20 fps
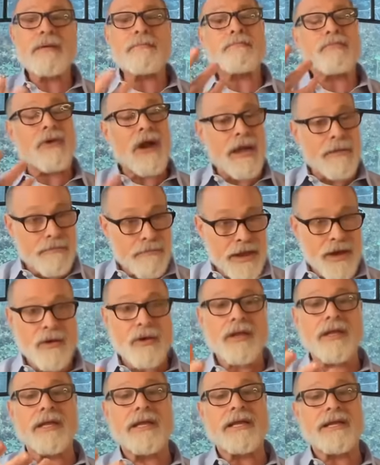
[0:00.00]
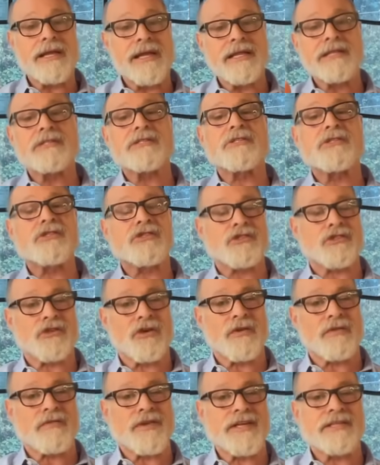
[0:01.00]
primarily needs to
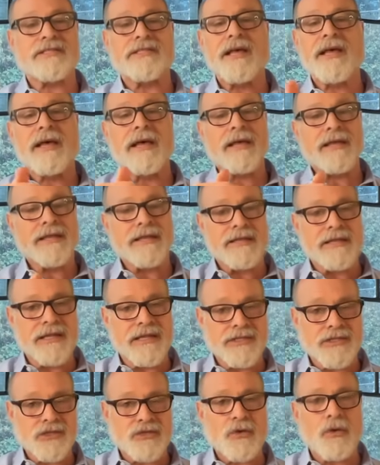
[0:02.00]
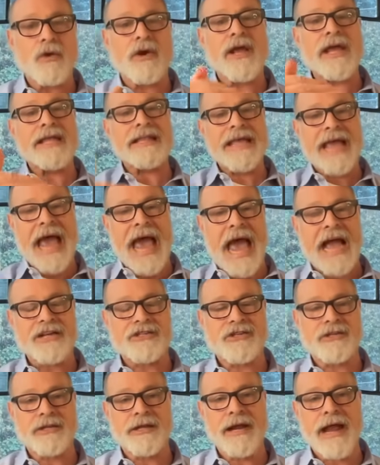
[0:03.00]
service the story and the
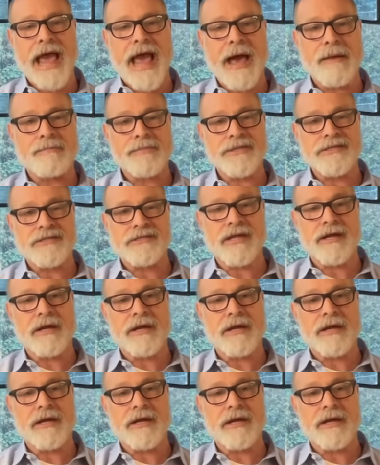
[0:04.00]
action that happens there.